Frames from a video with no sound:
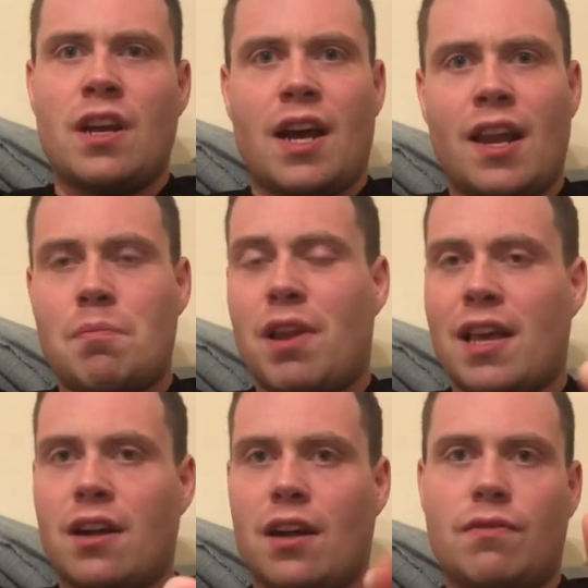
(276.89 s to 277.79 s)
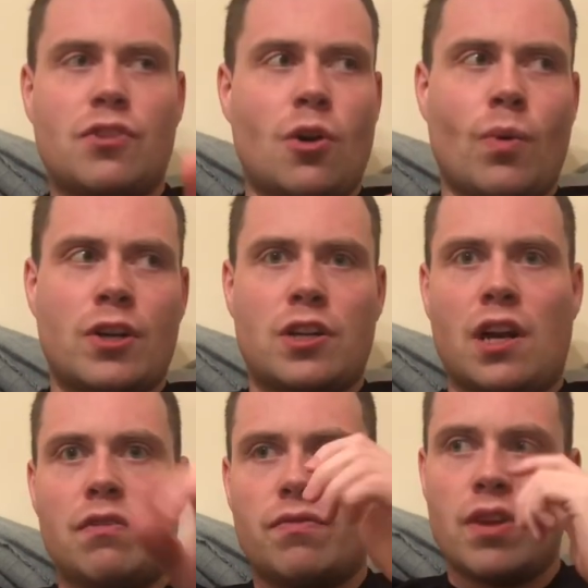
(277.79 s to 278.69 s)
I like playing golf, don't watch
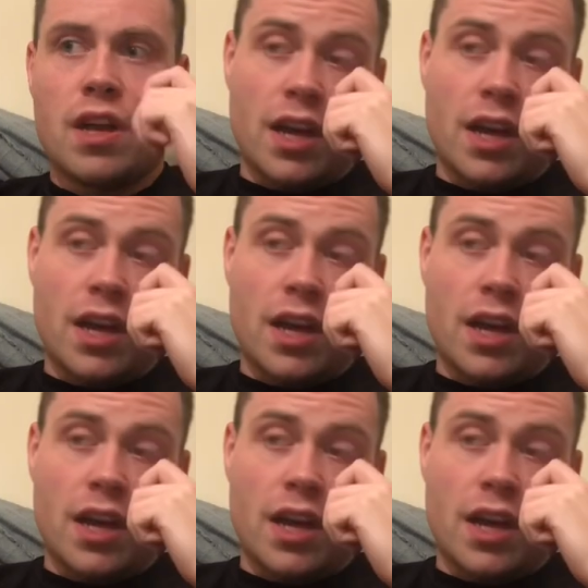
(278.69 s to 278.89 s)
golf.